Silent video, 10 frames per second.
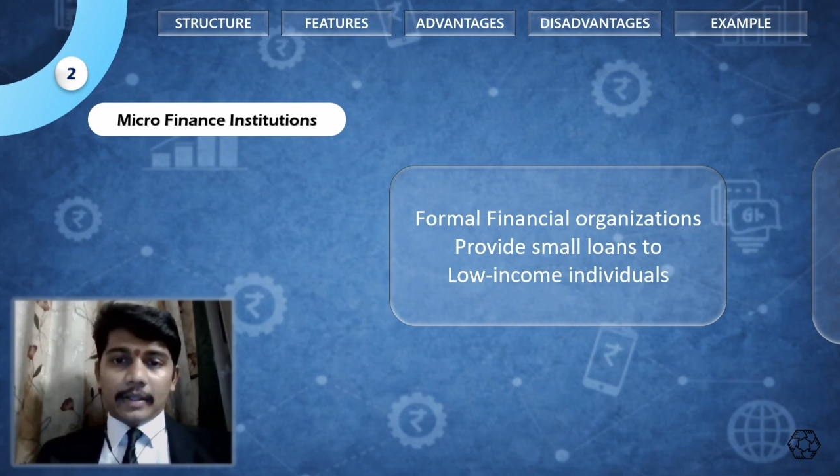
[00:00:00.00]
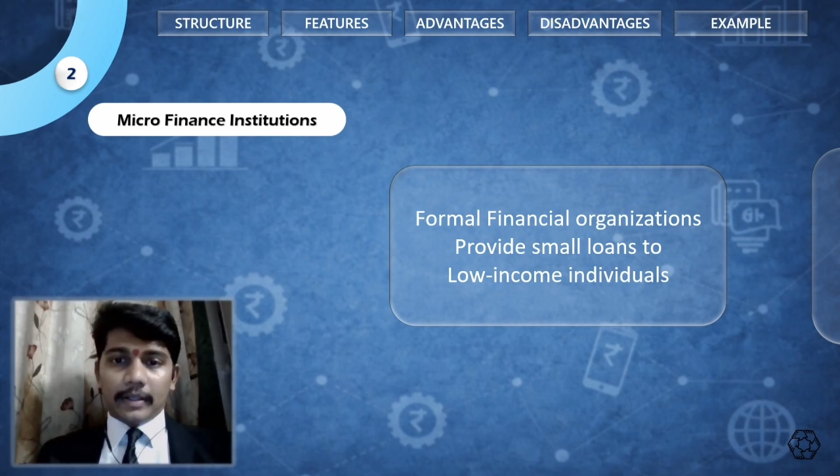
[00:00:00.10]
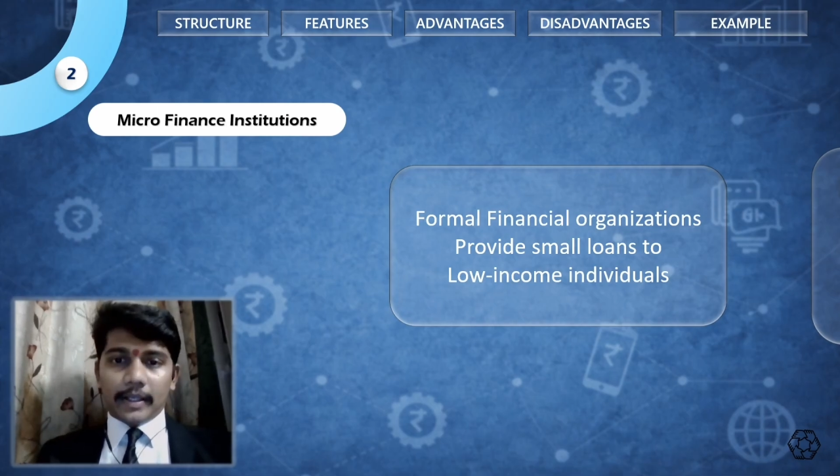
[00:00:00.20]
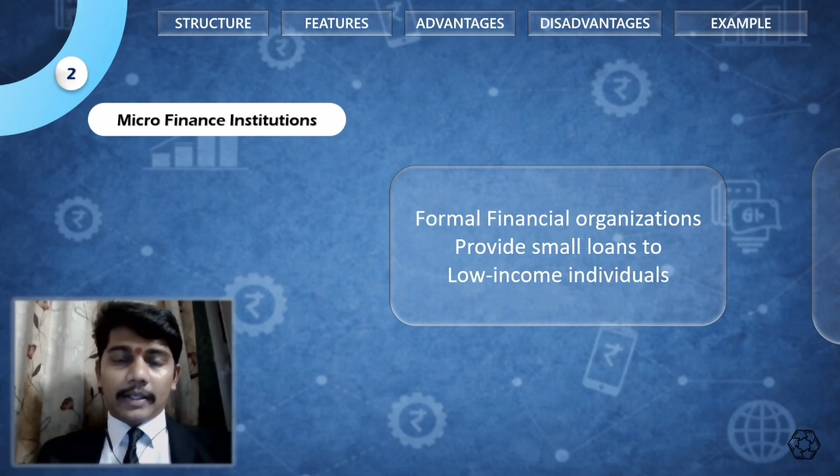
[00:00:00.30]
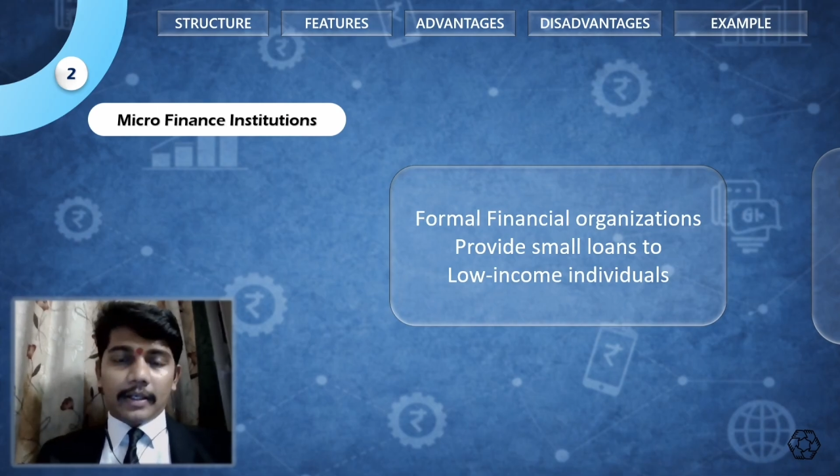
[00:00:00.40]

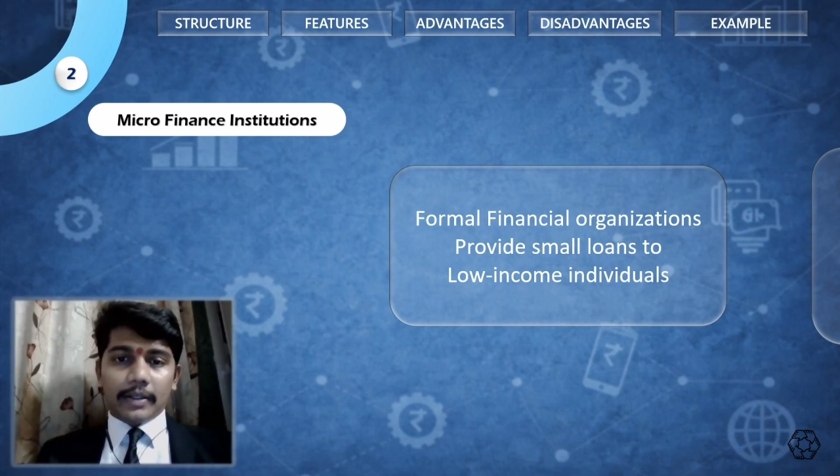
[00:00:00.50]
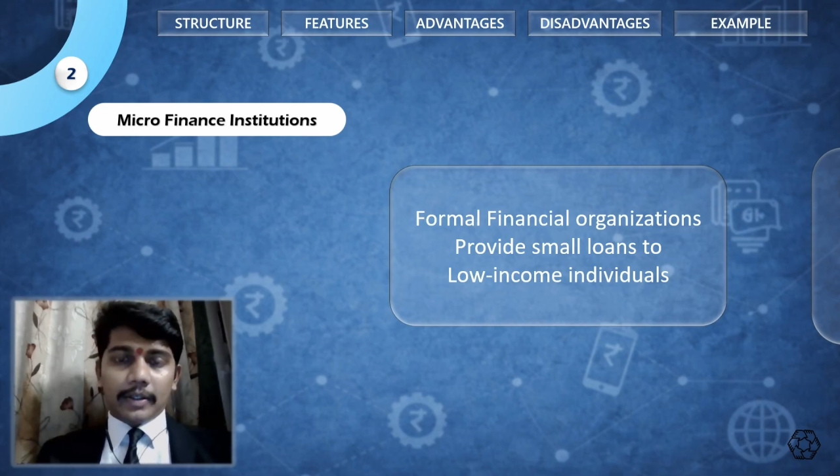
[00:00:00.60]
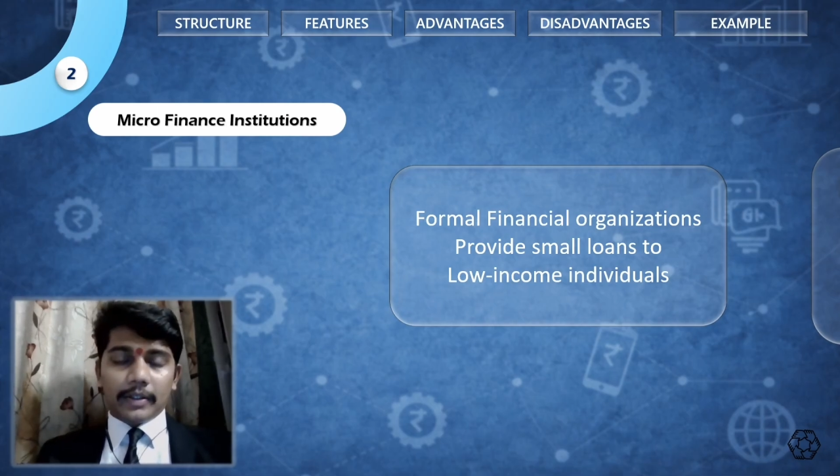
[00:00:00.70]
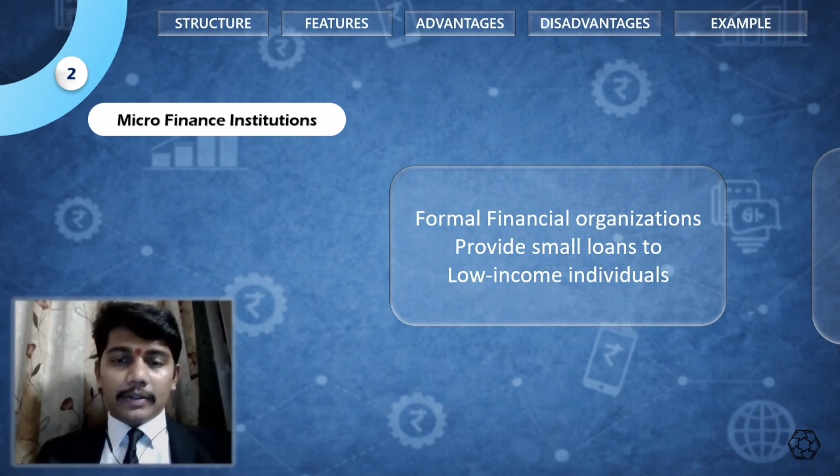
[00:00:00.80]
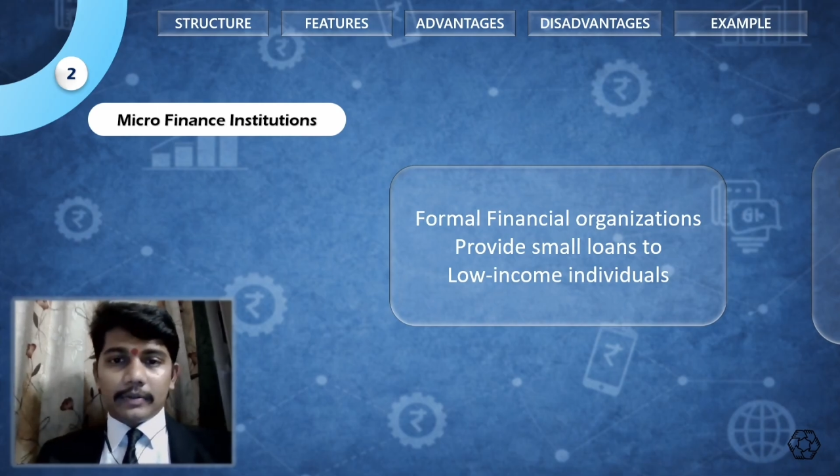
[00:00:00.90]
Like
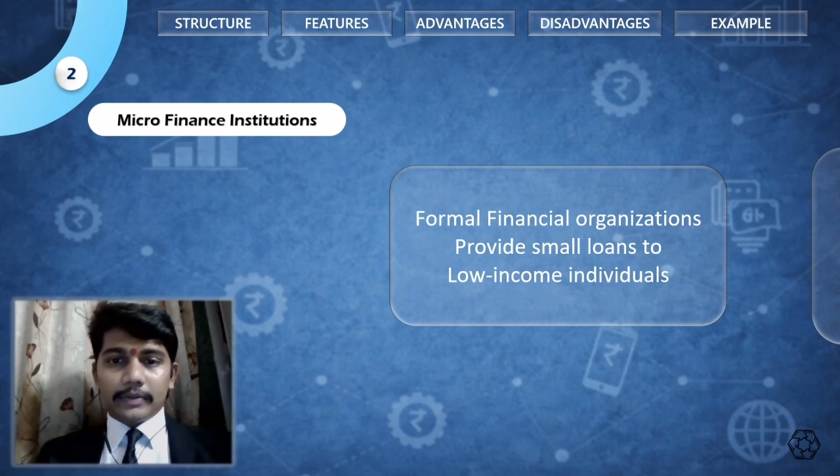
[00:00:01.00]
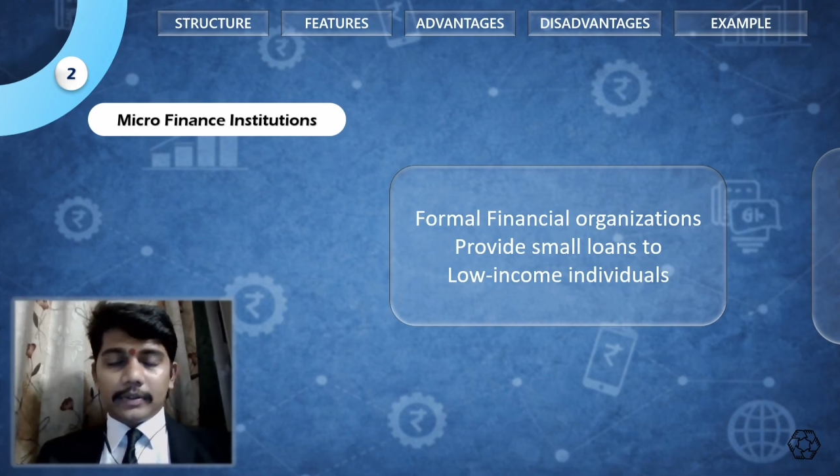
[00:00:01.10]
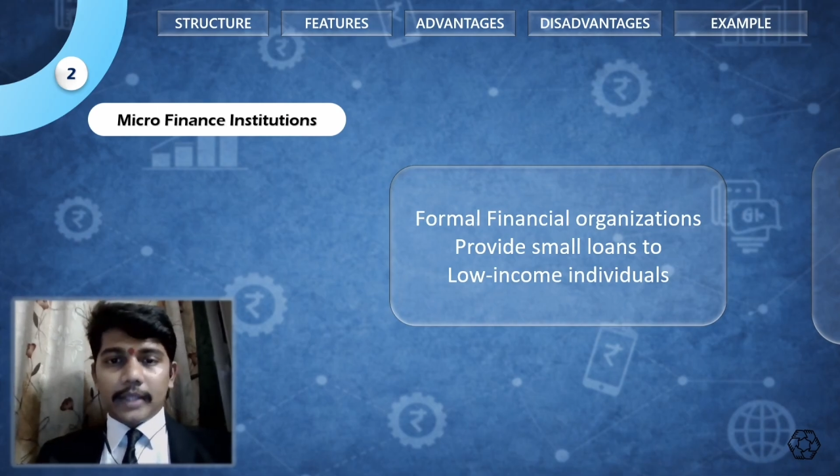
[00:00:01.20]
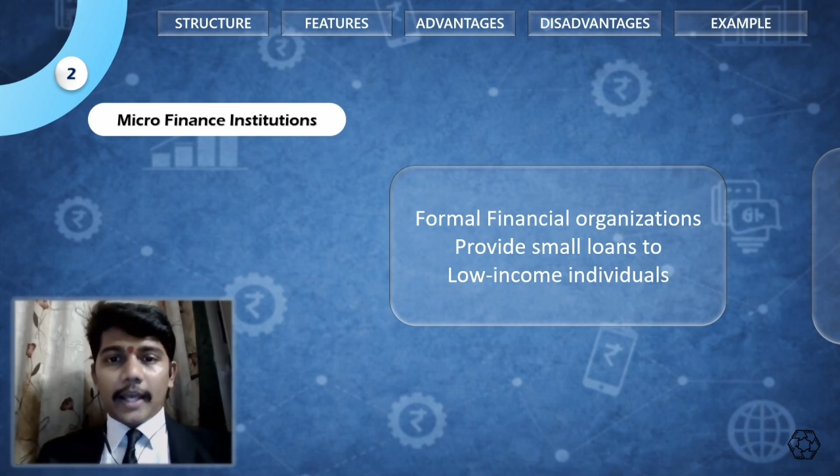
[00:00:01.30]
the